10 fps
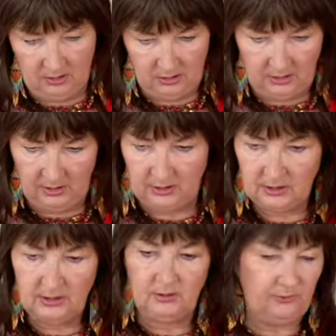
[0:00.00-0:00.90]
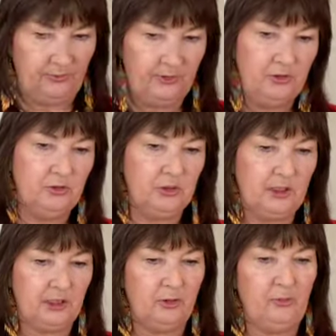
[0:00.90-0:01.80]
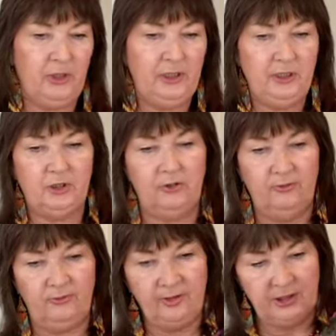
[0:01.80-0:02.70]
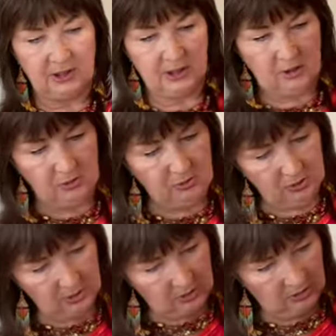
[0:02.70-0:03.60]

This feels like a piece of viscose,